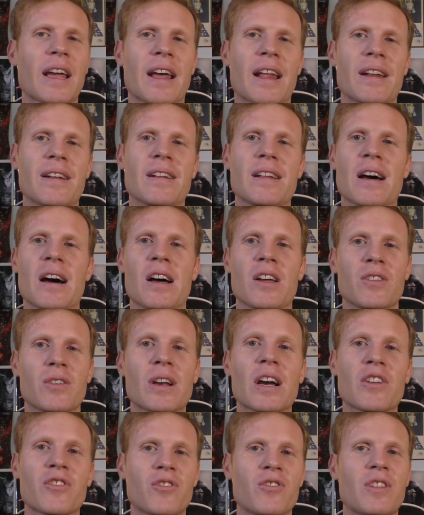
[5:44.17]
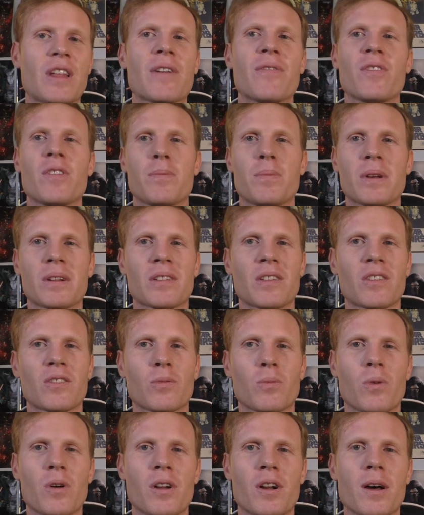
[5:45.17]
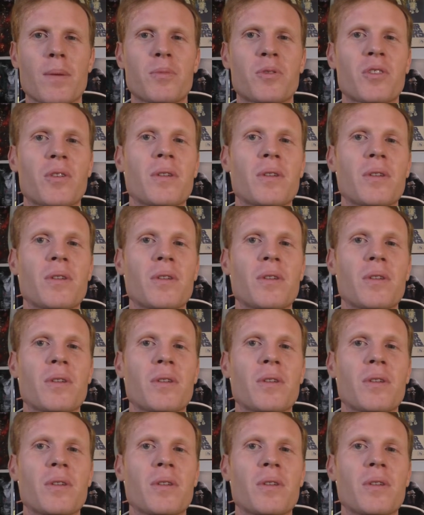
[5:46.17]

and uh, you guys should definitely pick this one up.